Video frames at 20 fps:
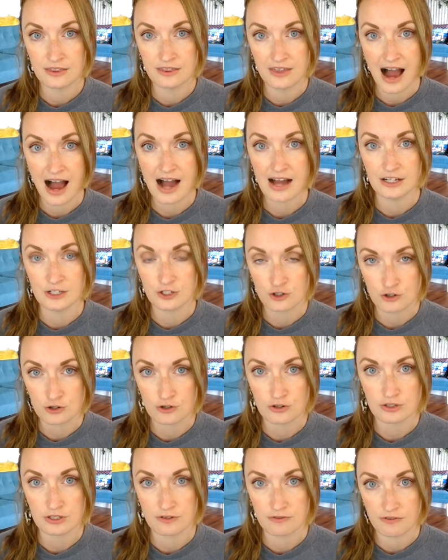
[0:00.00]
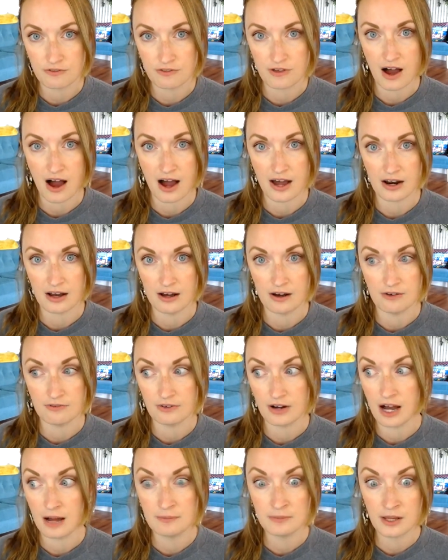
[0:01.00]
that intrusive thought of,
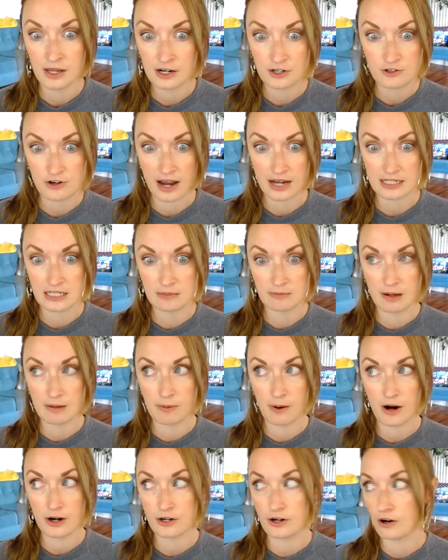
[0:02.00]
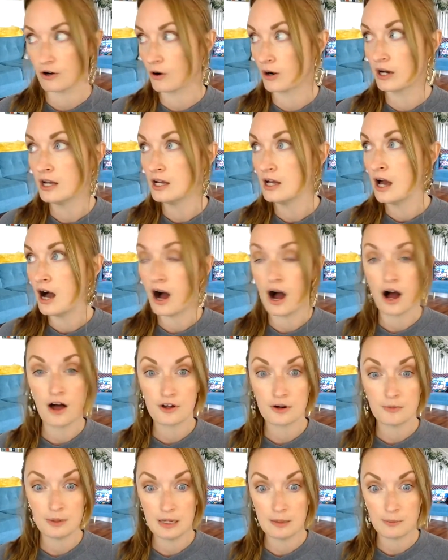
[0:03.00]
I'm not attracted to my partner, or
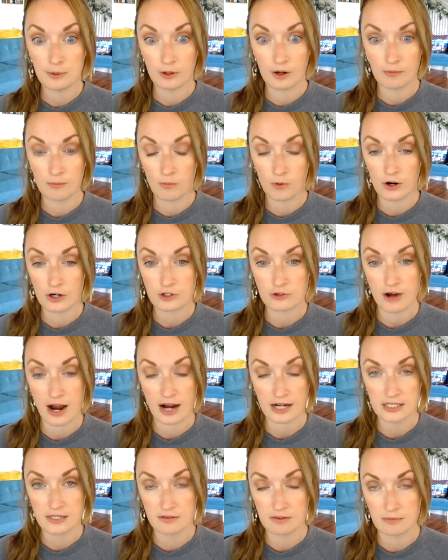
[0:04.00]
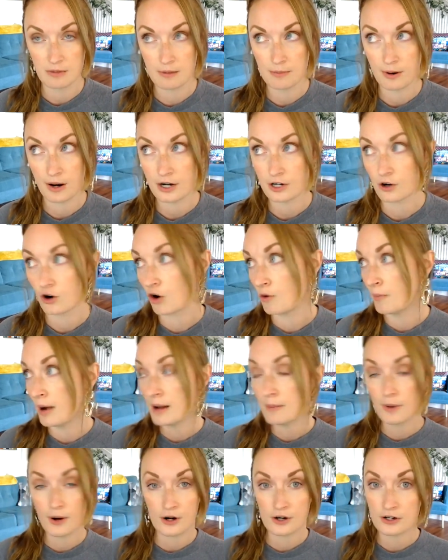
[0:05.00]
other people are more attractive than my partner, or my
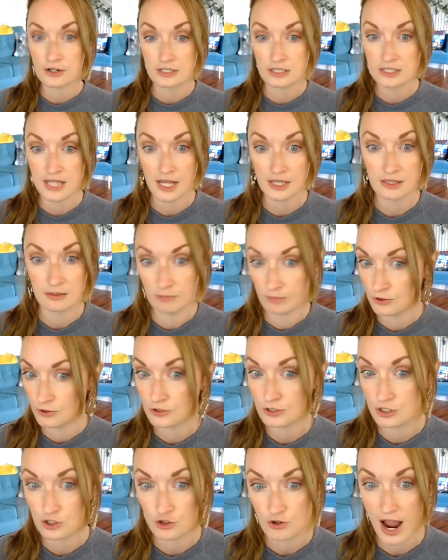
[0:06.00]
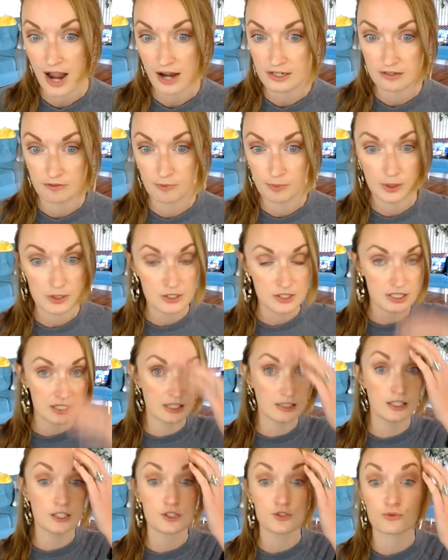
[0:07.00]
partner is not the most attractive person
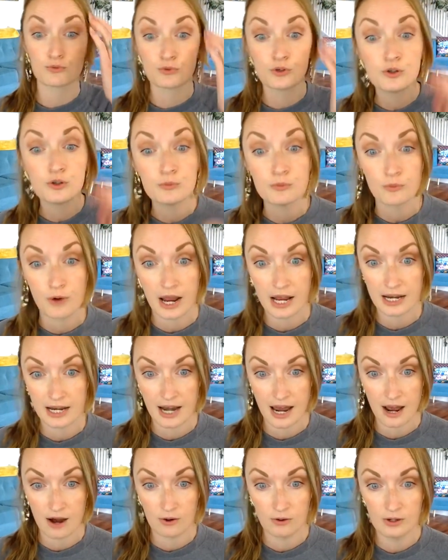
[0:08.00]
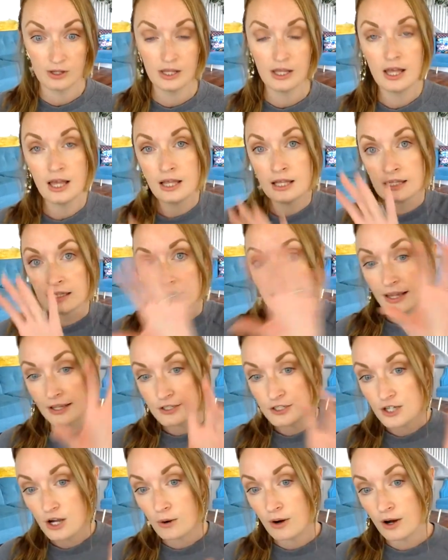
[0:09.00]
in this room right now. Let's
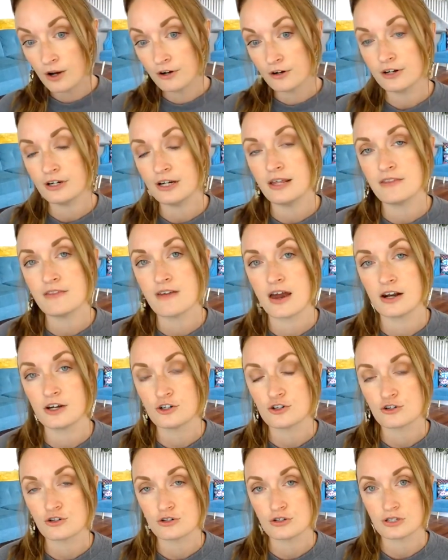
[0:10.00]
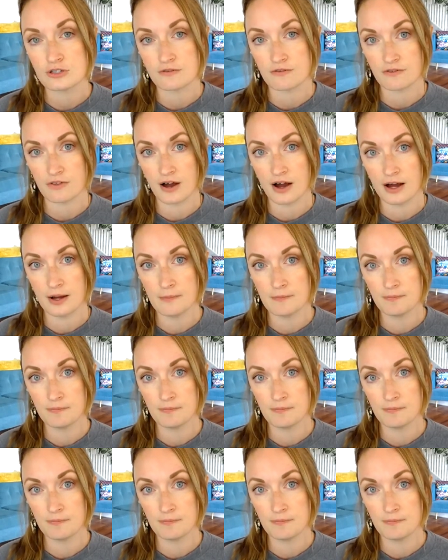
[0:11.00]
go underneath that intrusive thought.